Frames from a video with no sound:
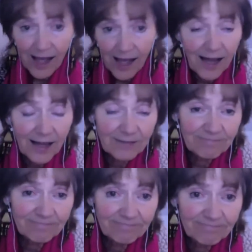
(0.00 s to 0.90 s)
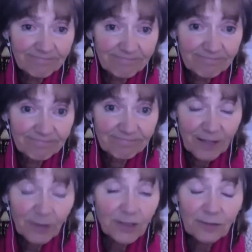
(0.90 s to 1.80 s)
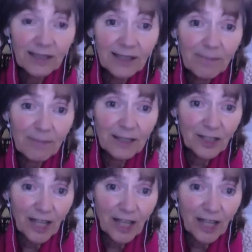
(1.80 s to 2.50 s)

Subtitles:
It was a really big